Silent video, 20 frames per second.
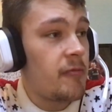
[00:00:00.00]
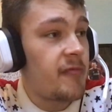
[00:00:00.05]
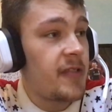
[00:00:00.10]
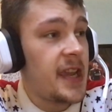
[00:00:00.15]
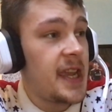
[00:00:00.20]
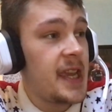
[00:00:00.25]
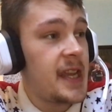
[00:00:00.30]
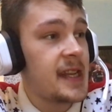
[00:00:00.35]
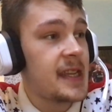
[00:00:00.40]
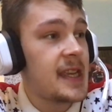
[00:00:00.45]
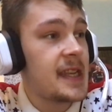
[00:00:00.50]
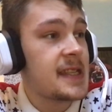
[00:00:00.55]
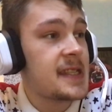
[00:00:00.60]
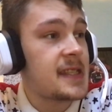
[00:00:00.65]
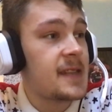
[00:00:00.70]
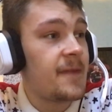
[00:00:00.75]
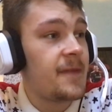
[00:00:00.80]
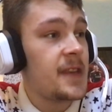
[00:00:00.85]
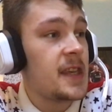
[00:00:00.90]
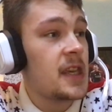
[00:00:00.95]
Rennes
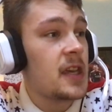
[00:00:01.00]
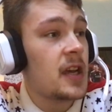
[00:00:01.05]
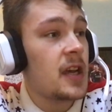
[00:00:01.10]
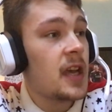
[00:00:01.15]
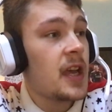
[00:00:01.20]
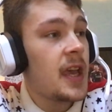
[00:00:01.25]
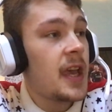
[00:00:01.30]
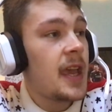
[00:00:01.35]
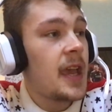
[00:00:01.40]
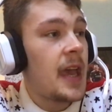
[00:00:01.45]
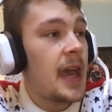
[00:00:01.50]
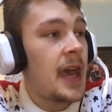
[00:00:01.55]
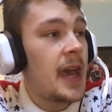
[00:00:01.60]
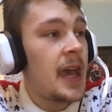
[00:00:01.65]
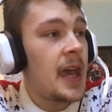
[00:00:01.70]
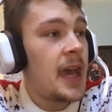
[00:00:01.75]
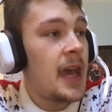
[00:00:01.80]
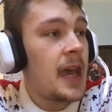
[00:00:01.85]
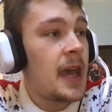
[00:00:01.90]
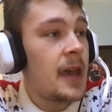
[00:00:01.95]
against Sevilla.
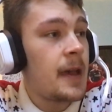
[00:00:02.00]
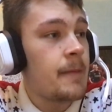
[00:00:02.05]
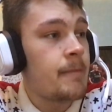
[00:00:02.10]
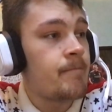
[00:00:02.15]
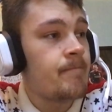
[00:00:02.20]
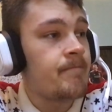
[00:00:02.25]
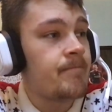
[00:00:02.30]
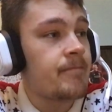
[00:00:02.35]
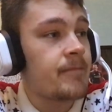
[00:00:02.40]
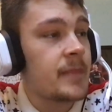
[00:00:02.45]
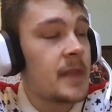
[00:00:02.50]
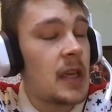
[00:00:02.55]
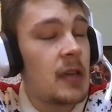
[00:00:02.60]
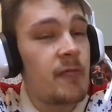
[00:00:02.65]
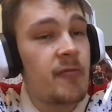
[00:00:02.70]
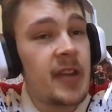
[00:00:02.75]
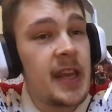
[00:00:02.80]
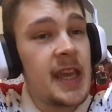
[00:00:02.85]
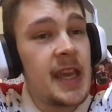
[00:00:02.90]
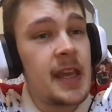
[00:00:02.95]
Rennes,
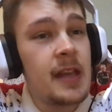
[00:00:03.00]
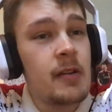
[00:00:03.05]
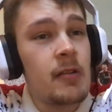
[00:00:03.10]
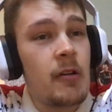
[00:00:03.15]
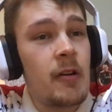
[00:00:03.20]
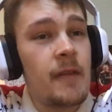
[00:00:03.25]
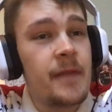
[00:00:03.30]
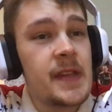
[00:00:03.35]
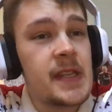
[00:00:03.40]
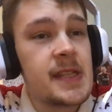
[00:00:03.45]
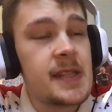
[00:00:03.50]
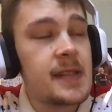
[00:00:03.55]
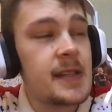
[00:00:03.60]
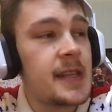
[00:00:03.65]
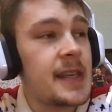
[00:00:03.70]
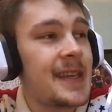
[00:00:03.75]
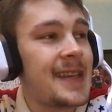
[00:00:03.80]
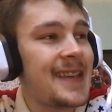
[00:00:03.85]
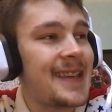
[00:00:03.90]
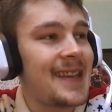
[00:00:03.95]

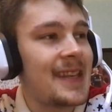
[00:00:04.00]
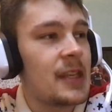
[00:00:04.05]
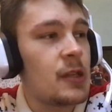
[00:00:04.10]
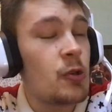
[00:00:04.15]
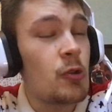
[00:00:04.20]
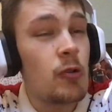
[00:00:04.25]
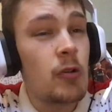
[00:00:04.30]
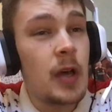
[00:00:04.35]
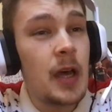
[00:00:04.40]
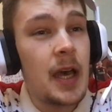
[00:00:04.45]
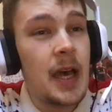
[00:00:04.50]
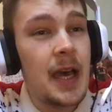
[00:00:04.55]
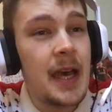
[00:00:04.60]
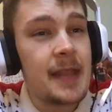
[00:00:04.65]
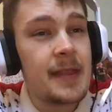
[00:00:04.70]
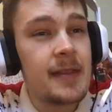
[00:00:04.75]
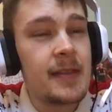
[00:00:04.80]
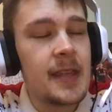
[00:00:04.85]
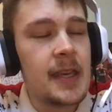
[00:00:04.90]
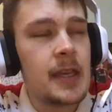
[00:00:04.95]
obviously, you know,
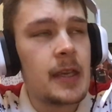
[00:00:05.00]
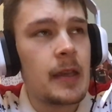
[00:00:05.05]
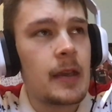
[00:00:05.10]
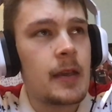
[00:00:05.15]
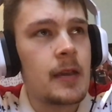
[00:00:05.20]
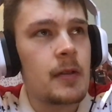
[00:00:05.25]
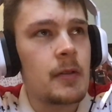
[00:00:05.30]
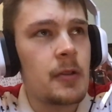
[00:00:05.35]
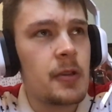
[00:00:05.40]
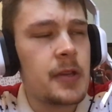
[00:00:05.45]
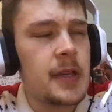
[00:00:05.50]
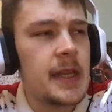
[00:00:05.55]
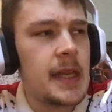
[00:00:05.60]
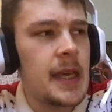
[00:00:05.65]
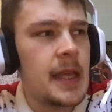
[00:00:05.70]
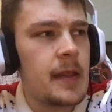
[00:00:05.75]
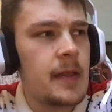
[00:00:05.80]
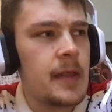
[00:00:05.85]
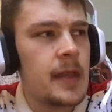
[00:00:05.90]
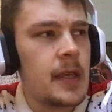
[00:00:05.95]
I think looking
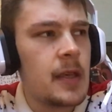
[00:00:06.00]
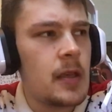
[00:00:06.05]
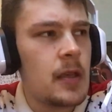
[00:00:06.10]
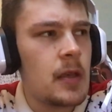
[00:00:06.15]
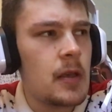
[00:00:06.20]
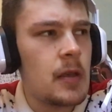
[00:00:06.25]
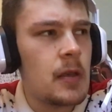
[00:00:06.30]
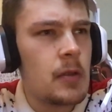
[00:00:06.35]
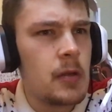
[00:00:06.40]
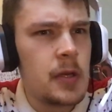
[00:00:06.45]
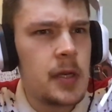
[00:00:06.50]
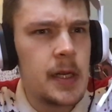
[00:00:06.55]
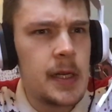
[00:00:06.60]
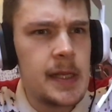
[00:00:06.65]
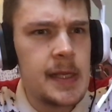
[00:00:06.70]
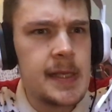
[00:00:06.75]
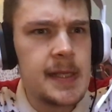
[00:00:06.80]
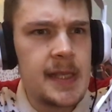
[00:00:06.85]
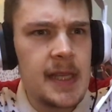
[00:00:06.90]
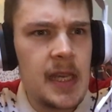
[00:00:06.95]
at
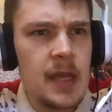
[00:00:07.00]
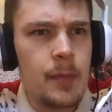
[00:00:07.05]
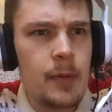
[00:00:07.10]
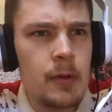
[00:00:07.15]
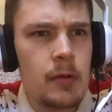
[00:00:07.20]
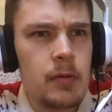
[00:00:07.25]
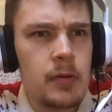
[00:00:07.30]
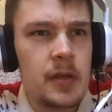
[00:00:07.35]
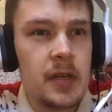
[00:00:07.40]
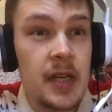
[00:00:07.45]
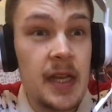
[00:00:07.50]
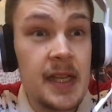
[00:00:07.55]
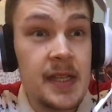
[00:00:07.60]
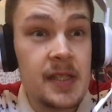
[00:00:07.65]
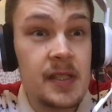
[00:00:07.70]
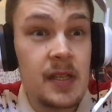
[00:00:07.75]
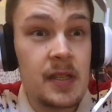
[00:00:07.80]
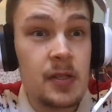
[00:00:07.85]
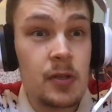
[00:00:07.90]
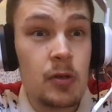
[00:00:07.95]
the table,
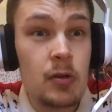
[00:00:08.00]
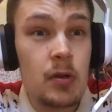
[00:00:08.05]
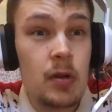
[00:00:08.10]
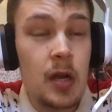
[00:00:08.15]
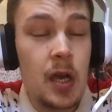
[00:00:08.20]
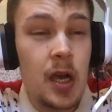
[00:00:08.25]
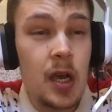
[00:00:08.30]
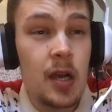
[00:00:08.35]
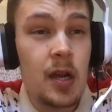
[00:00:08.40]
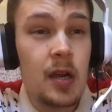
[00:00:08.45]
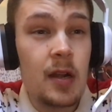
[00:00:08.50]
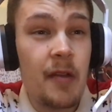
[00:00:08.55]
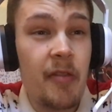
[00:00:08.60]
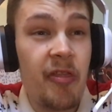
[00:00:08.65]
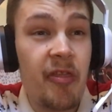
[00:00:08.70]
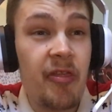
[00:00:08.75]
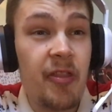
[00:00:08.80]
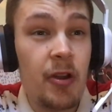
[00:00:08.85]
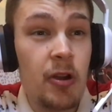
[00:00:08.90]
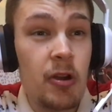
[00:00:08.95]
Krasnodar are
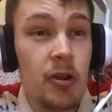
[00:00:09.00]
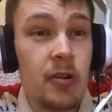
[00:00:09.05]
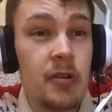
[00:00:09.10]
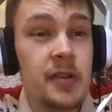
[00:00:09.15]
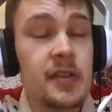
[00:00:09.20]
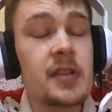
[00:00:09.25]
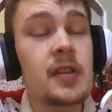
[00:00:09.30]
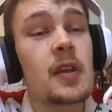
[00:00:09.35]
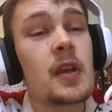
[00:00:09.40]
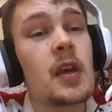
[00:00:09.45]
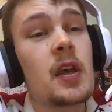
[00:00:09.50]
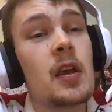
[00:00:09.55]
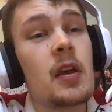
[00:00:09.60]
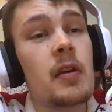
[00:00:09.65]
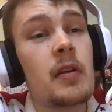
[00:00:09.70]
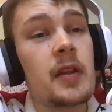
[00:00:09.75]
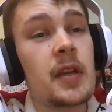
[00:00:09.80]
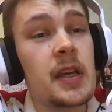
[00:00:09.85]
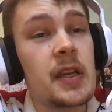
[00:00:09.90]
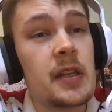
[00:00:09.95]
third
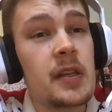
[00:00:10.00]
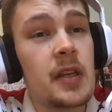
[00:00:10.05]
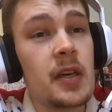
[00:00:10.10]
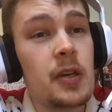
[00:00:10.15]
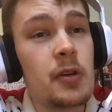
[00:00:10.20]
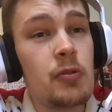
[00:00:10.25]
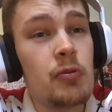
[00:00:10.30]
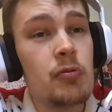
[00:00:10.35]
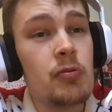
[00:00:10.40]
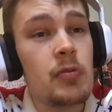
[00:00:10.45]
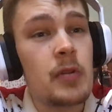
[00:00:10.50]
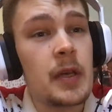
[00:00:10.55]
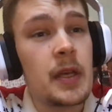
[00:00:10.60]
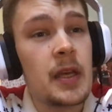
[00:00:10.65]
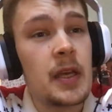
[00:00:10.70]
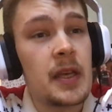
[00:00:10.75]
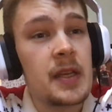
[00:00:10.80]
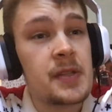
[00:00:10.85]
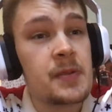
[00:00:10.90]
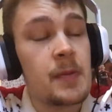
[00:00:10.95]
right now
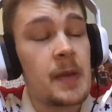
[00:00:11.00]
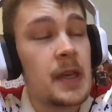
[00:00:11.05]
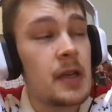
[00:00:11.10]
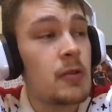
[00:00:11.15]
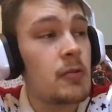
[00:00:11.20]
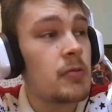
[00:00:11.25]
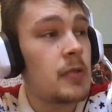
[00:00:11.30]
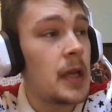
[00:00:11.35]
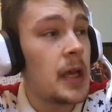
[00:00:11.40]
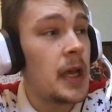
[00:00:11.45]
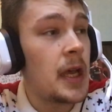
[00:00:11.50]
as well.